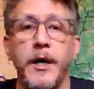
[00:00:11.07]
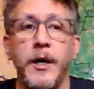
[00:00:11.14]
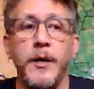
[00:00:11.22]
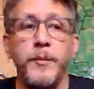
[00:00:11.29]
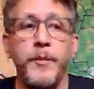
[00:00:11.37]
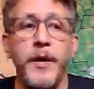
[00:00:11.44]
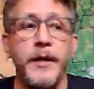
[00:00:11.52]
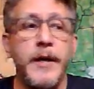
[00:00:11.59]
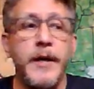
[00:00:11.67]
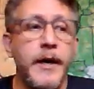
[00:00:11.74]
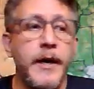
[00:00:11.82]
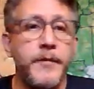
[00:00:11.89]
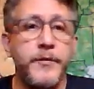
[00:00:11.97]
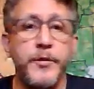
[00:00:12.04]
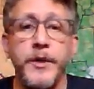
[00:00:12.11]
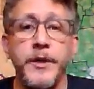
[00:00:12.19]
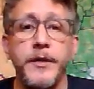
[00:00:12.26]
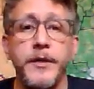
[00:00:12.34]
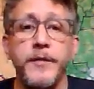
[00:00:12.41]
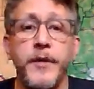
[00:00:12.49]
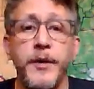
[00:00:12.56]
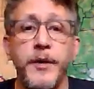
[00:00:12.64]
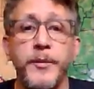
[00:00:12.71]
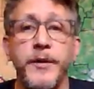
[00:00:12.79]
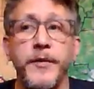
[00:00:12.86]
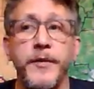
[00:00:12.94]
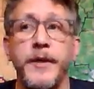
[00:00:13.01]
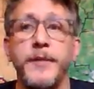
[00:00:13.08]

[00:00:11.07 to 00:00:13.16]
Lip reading: and kind of create an environment that